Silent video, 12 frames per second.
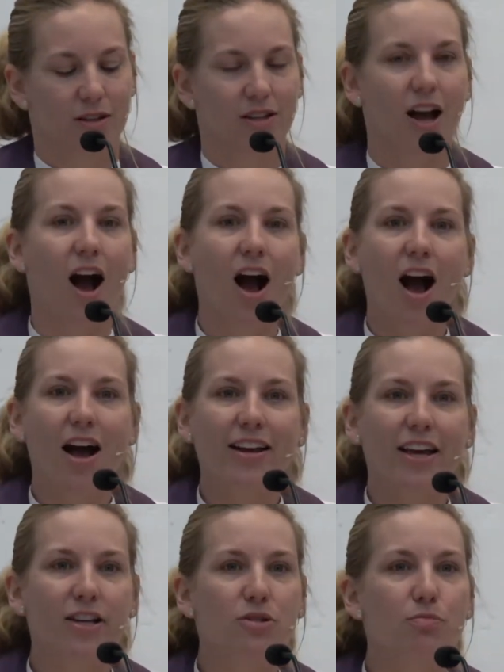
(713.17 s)
God
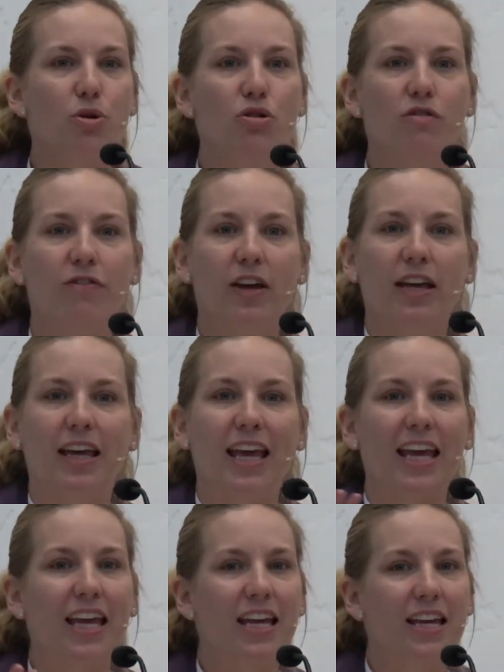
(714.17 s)
is moving
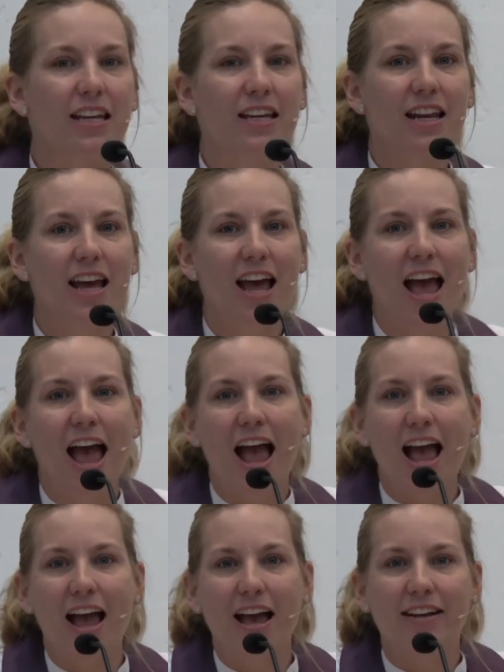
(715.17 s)
in
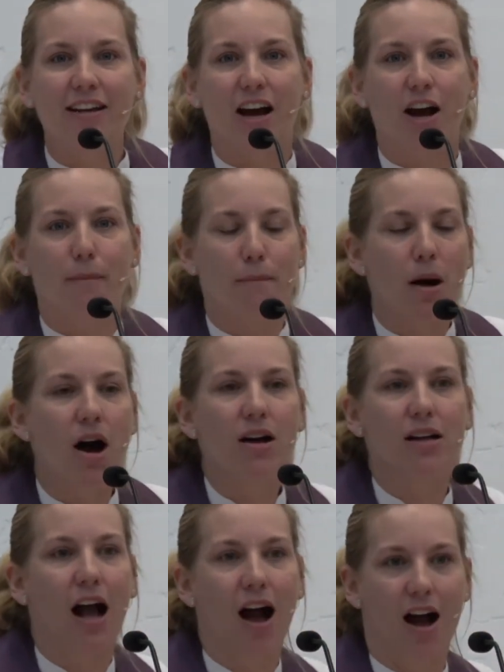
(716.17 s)
and
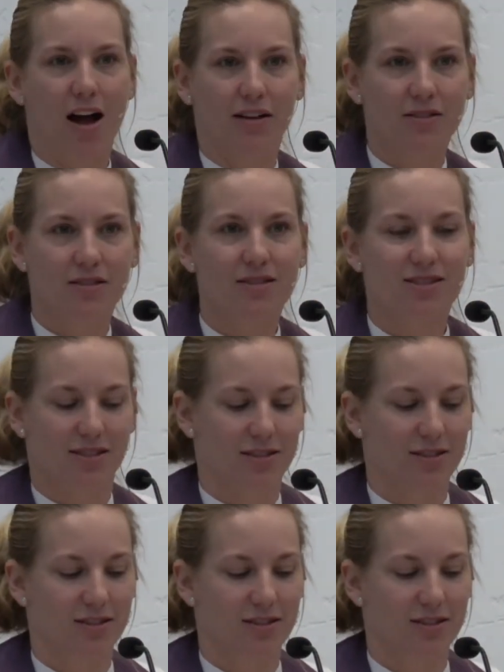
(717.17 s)
among us.